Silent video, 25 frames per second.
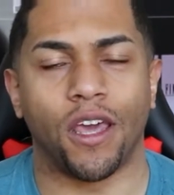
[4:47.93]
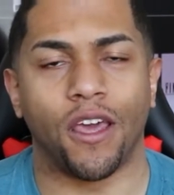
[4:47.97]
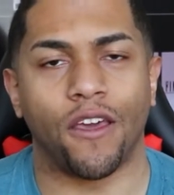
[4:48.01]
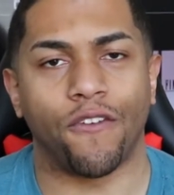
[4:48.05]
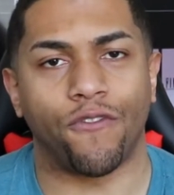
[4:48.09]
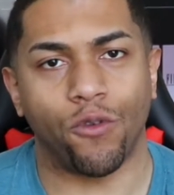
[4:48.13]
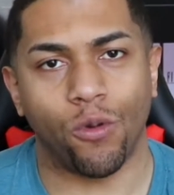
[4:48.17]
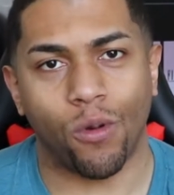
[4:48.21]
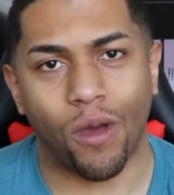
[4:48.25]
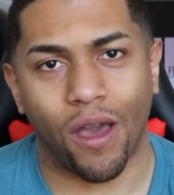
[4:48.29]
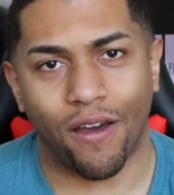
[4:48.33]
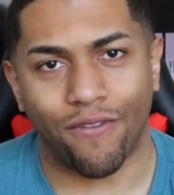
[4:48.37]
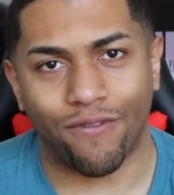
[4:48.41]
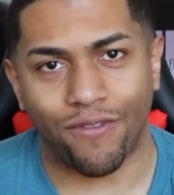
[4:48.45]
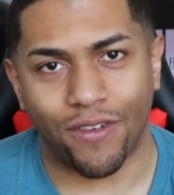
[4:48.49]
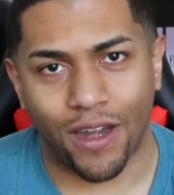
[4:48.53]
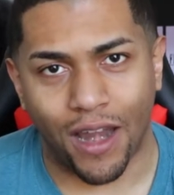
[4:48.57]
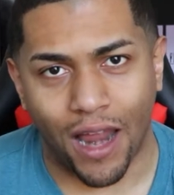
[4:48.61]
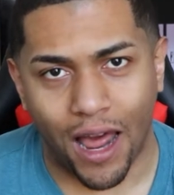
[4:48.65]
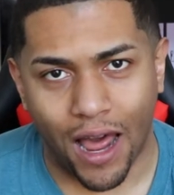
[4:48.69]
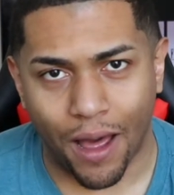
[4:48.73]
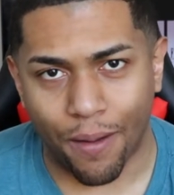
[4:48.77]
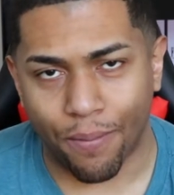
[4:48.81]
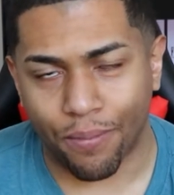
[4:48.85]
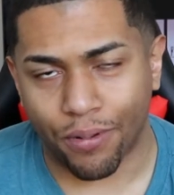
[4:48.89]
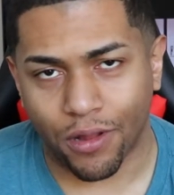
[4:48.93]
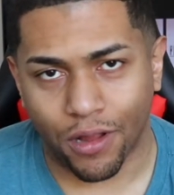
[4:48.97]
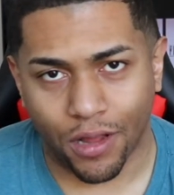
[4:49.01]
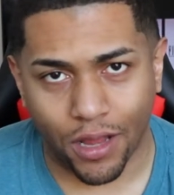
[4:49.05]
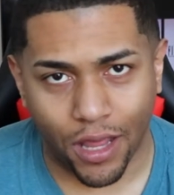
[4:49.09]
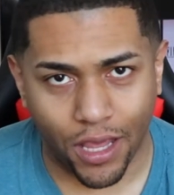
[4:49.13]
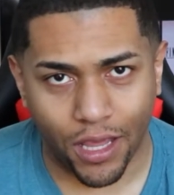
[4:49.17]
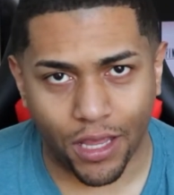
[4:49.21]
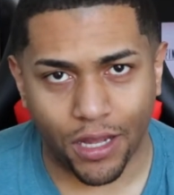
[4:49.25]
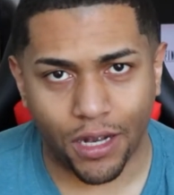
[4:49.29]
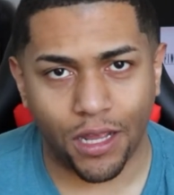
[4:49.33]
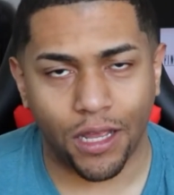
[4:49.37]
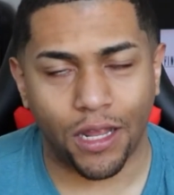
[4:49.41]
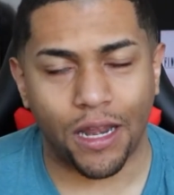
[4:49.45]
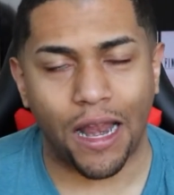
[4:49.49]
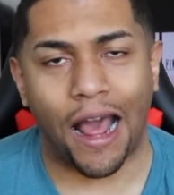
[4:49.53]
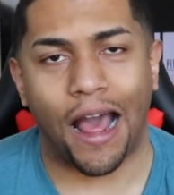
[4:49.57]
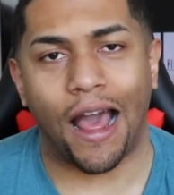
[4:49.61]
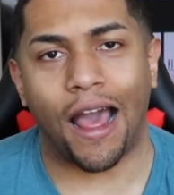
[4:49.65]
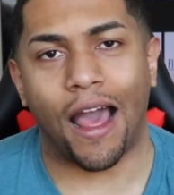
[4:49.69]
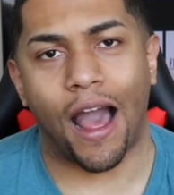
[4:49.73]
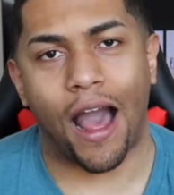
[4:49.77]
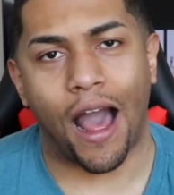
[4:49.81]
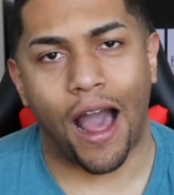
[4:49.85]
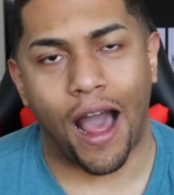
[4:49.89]
If you have not played it,
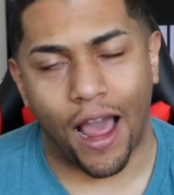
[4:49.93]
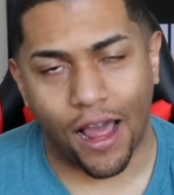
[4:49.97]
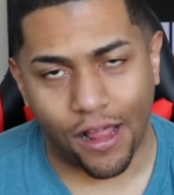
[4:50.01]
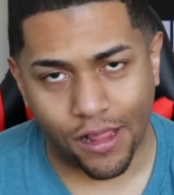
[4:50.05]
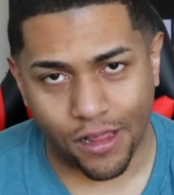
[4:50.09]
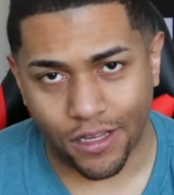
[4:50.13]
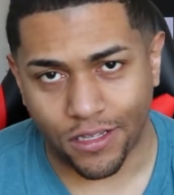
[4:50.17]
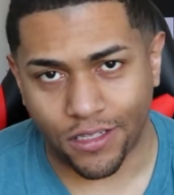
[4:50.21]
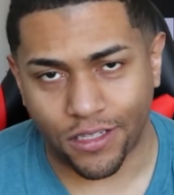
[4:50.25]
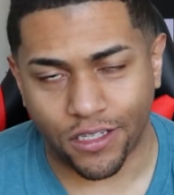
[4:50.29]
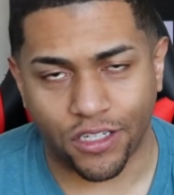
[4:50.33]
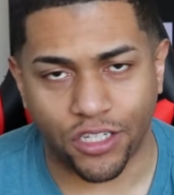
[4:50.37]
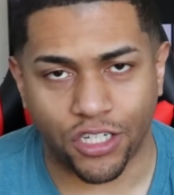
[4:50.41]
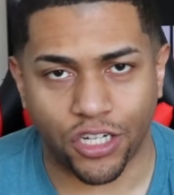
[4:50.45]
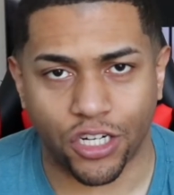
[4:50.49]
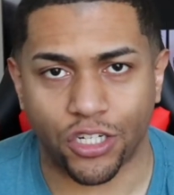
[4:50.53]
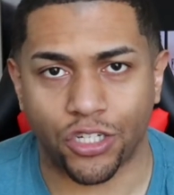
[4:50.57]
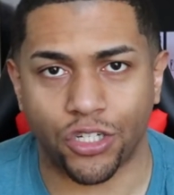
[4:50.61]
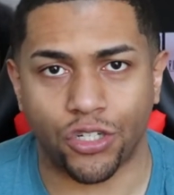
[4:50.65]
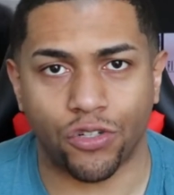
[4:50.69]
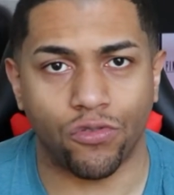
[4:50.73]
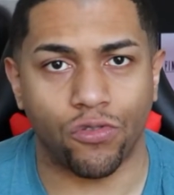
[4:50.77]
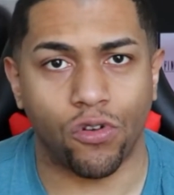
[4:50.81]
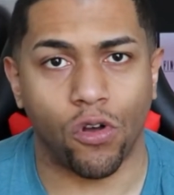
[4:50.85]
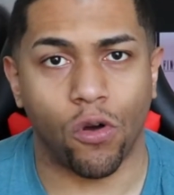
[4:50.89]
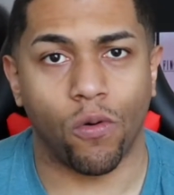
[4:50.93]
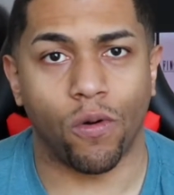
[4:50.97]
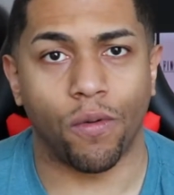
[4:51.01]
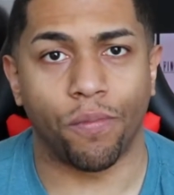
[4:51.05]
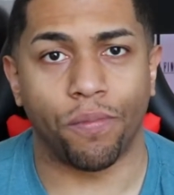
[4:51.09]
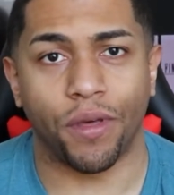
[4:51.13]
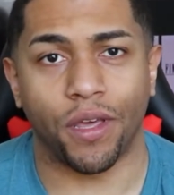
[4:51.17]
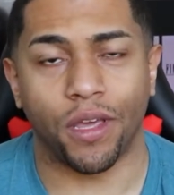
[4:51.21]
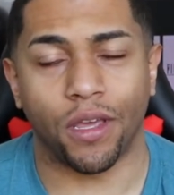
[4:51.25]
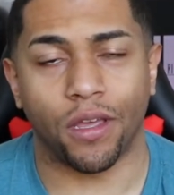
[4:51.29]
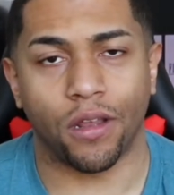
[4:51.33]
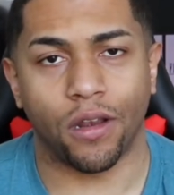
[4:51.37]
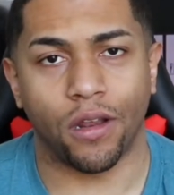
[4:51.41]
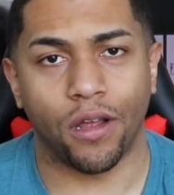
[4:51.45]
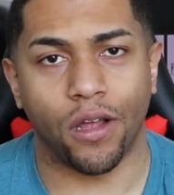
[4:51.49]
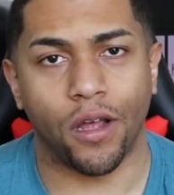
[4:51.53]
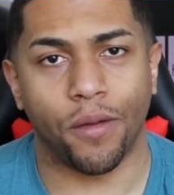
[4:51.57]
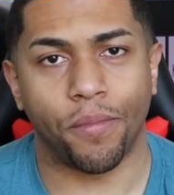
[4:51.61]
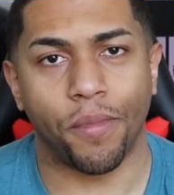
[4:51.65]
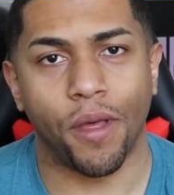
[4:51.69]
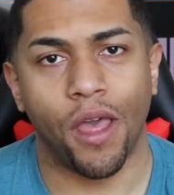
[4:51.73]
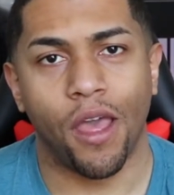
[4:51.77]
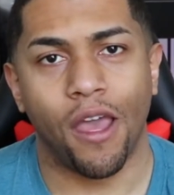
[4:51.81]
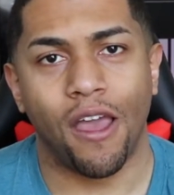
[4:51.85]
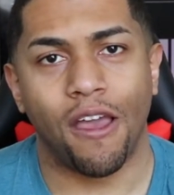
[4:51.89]
I highly suggest you go and pick it
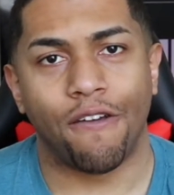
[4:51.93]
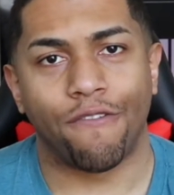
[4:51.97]
up.